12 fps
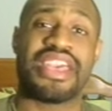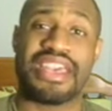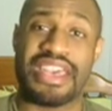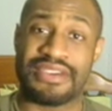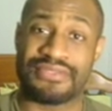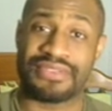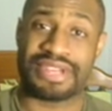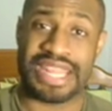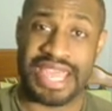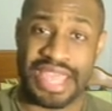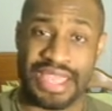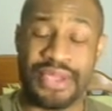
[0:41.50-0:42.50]
every
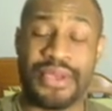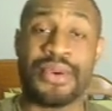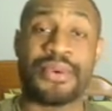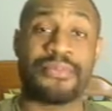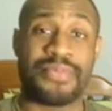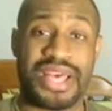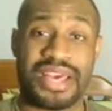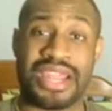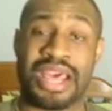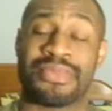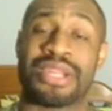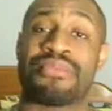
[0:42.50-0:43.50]
day. But
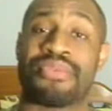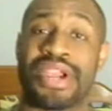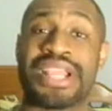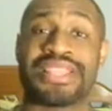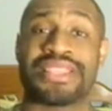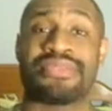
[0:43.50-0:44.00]
I'm going to break